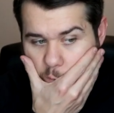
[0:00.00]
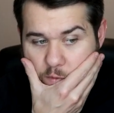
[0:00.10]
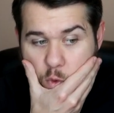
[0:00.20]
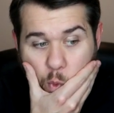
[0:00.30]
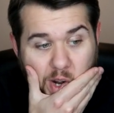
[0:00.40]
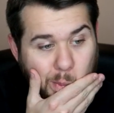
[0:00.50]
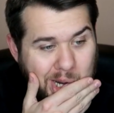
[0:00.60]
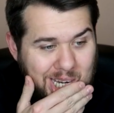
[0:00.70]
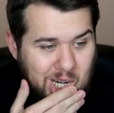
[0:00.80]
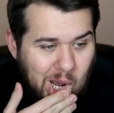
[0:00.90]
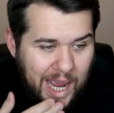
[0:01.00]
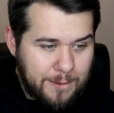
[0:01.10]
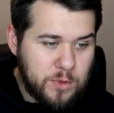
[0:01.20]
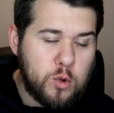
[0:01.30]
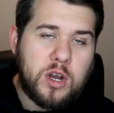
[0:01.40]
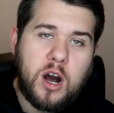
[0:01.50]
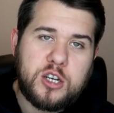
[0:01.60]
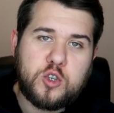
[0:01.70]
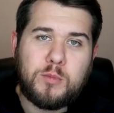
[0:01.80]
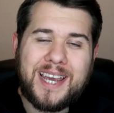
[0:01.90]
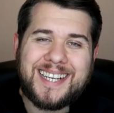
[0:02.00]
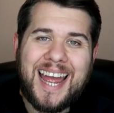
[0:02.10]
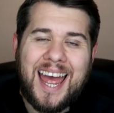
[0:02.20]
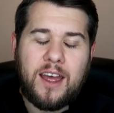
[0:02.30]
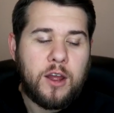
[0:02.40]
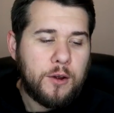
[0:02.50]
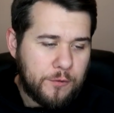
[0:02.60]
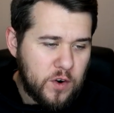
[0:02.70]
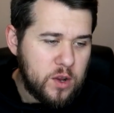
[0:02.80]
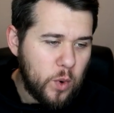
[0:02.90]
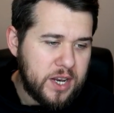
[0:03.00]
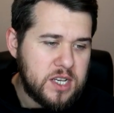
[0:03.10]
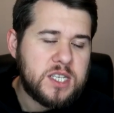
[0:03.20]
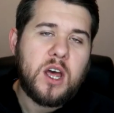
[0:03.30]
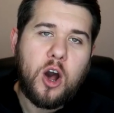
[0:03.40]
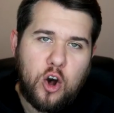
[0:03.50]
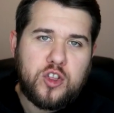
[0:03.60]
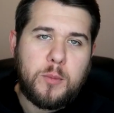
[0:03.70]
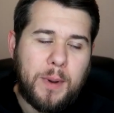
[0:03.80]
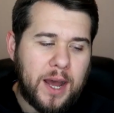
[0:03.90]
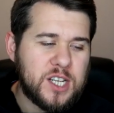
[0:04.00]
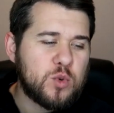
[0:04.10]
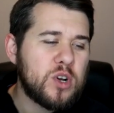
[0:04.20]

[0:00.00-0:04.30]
With the win on Monday night, Newcastle made that 3 wins on the bounce.